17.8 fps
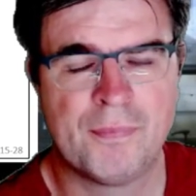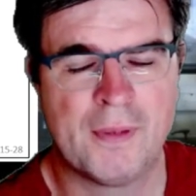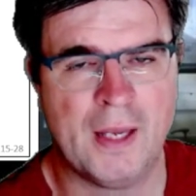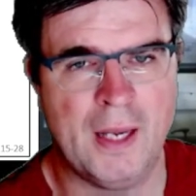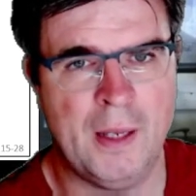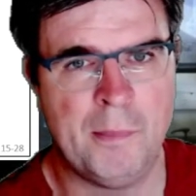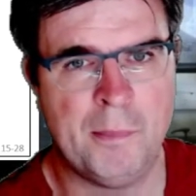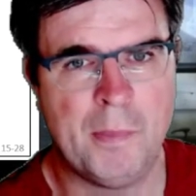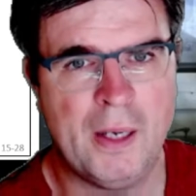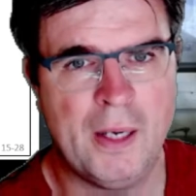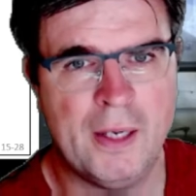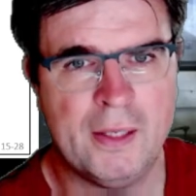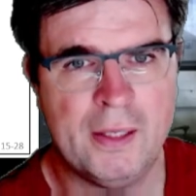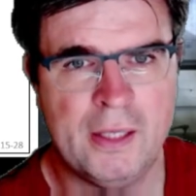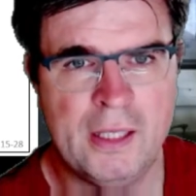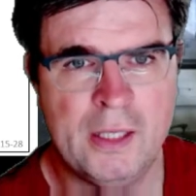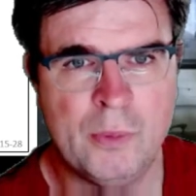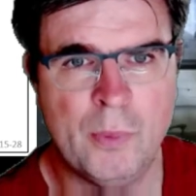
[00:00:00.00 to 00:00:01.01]
And by
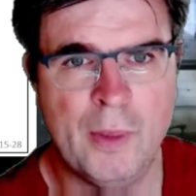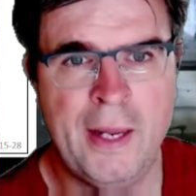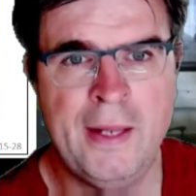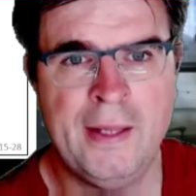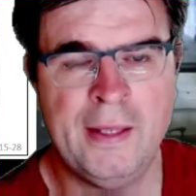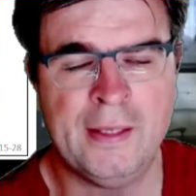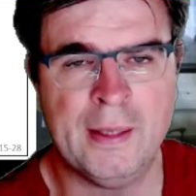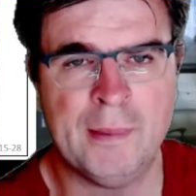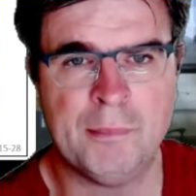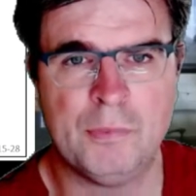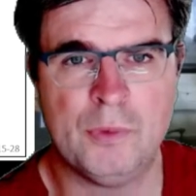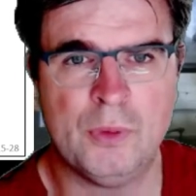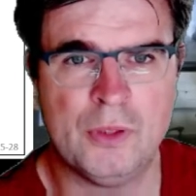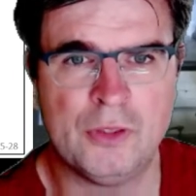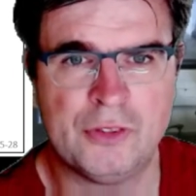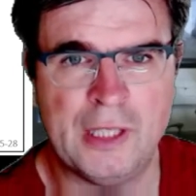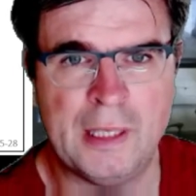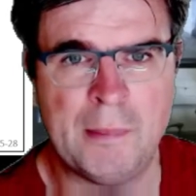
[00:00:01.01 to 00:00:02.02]
equating them to the
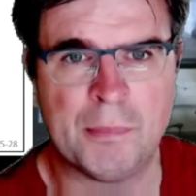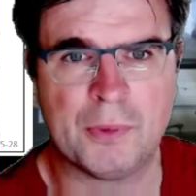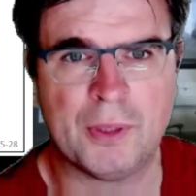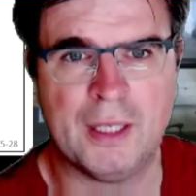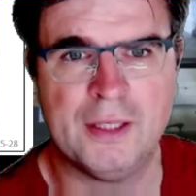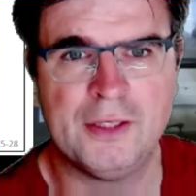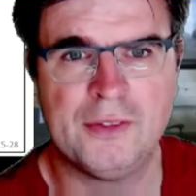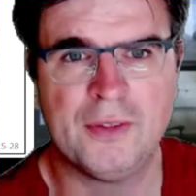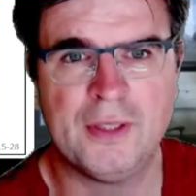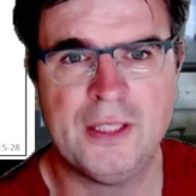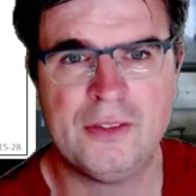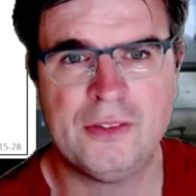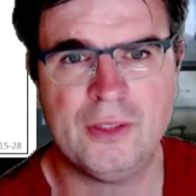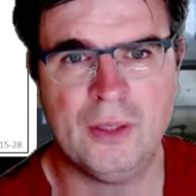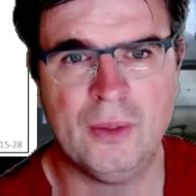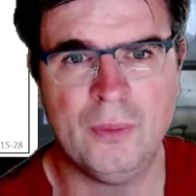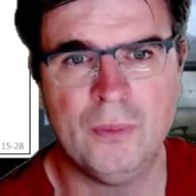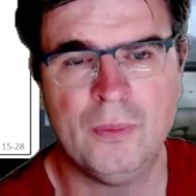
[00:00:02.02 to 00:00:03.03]
same price
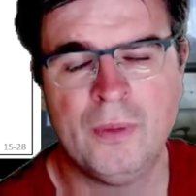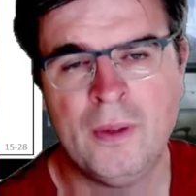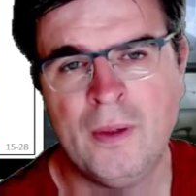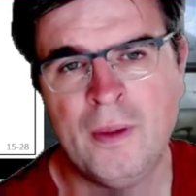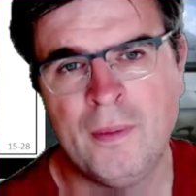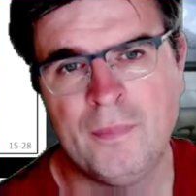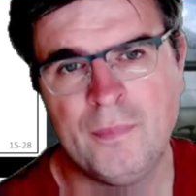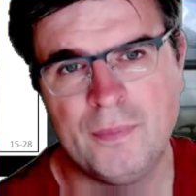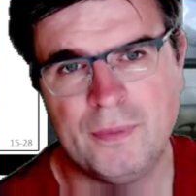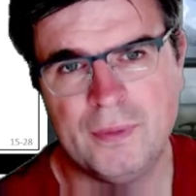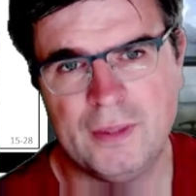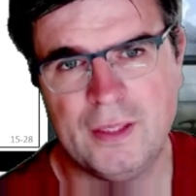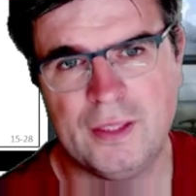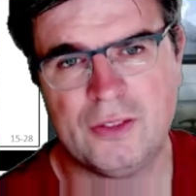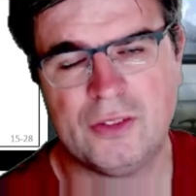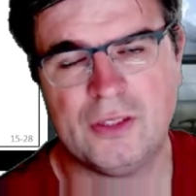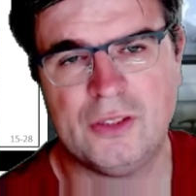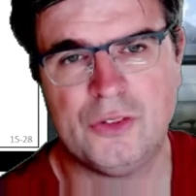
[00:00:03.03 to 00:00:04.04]
ratio,
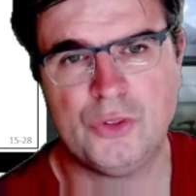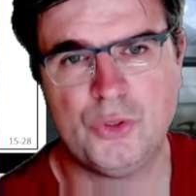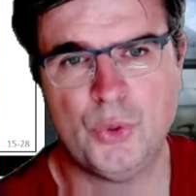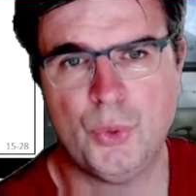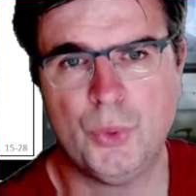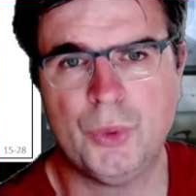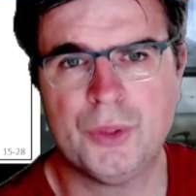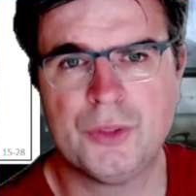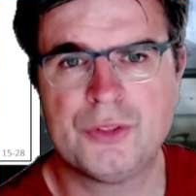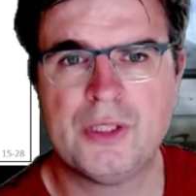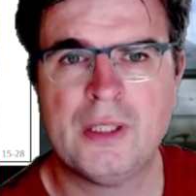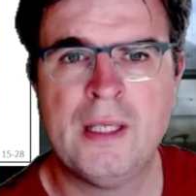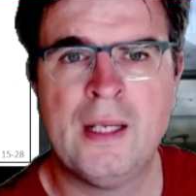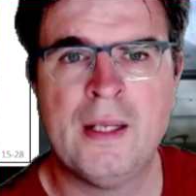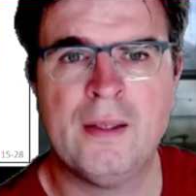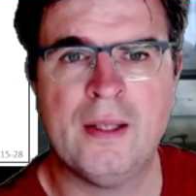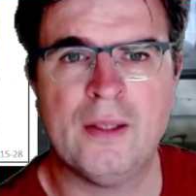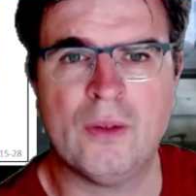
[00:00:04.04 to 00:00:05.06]
this ensures
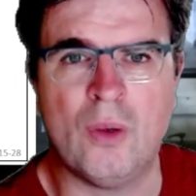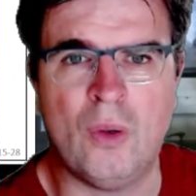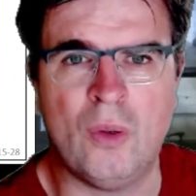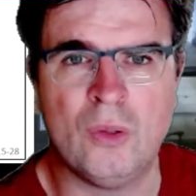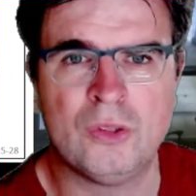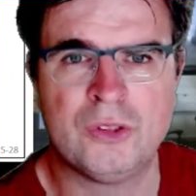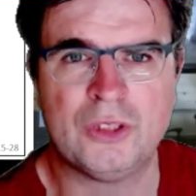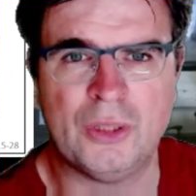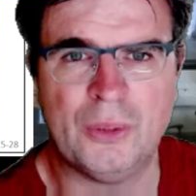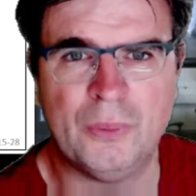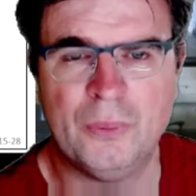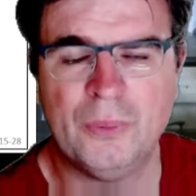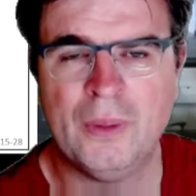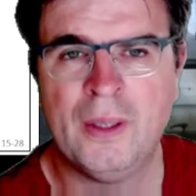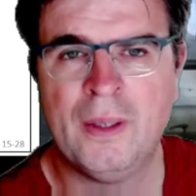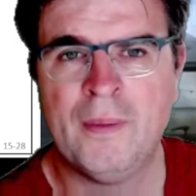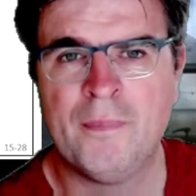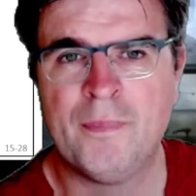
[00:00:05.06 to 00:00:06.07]
that also
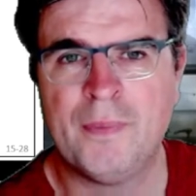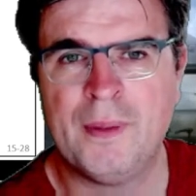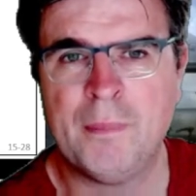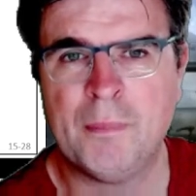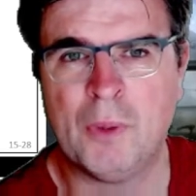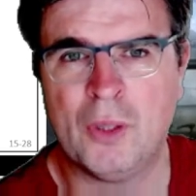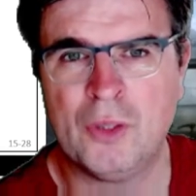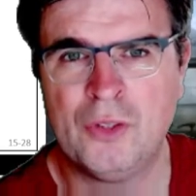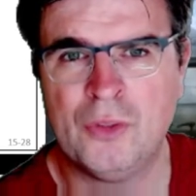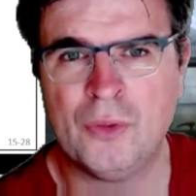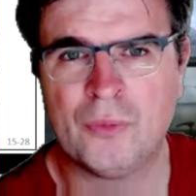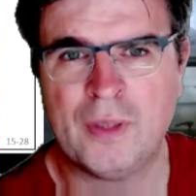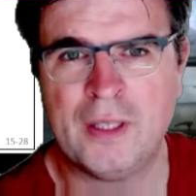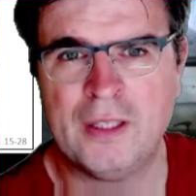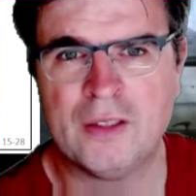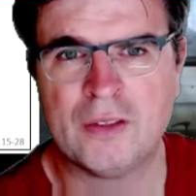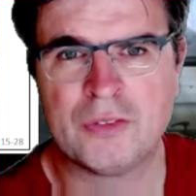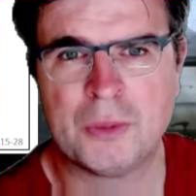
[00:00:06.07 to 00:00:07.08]
the marginal
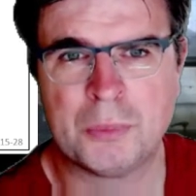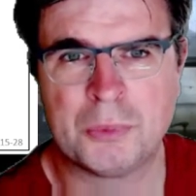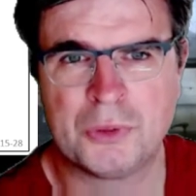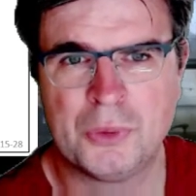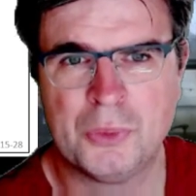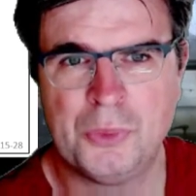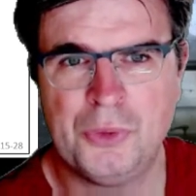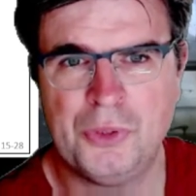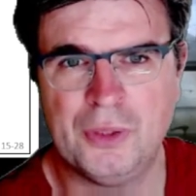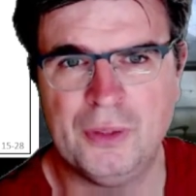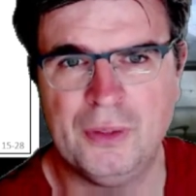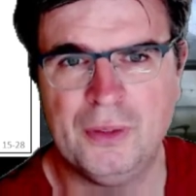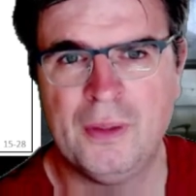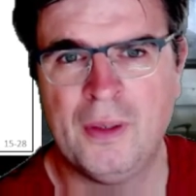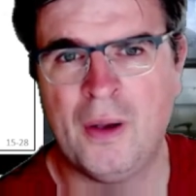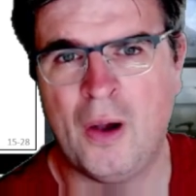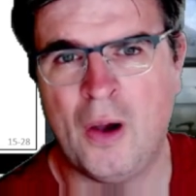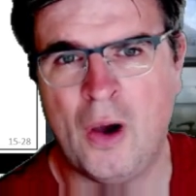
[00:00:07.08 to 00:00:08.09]
rate of substitution
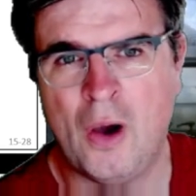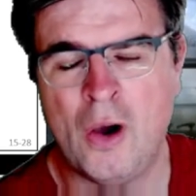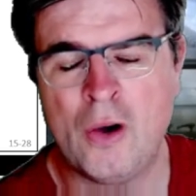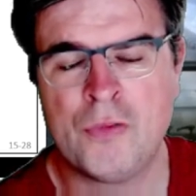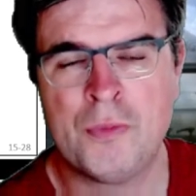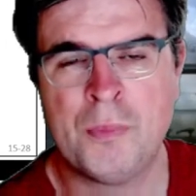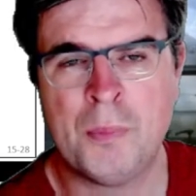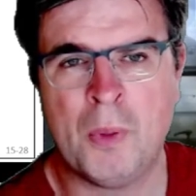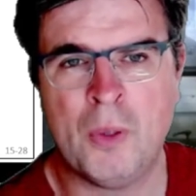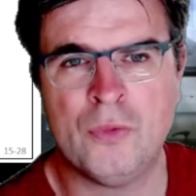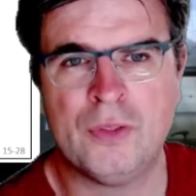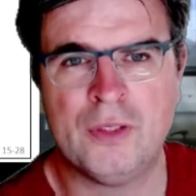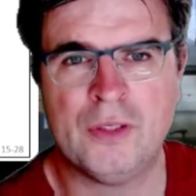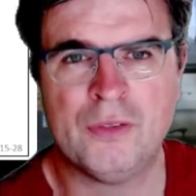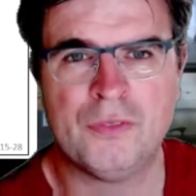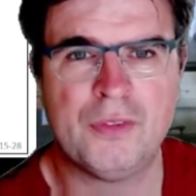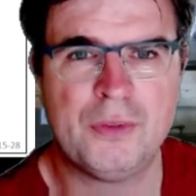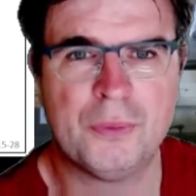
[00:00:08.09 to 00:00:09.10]
of both
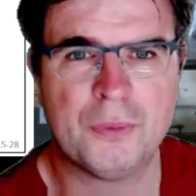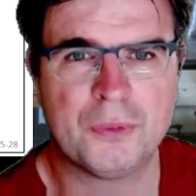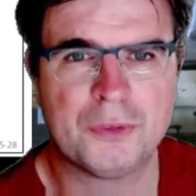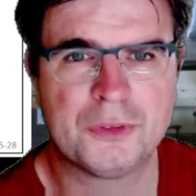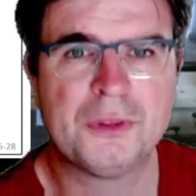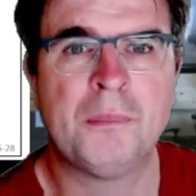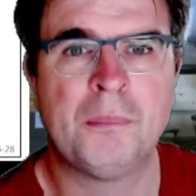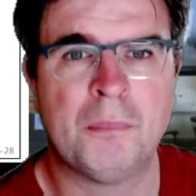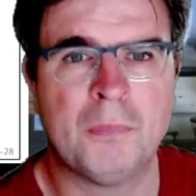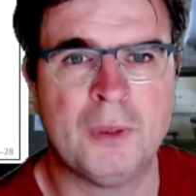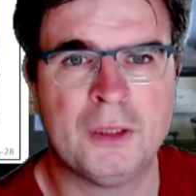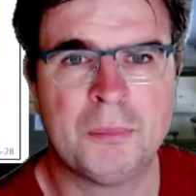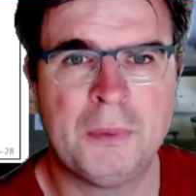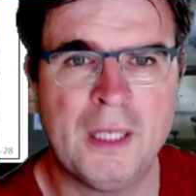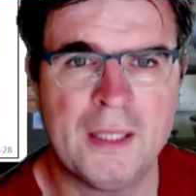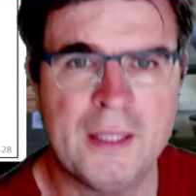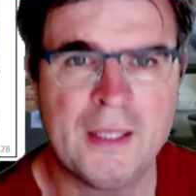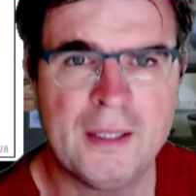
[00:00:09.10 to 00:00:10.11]
individuals must
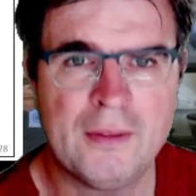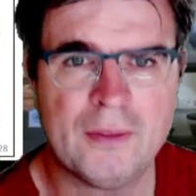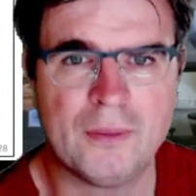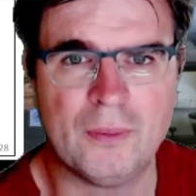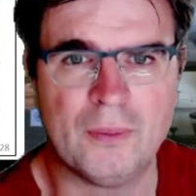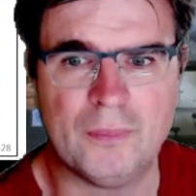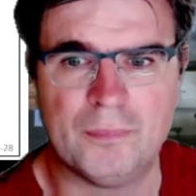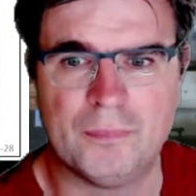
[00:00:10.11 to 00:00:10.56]
be identical.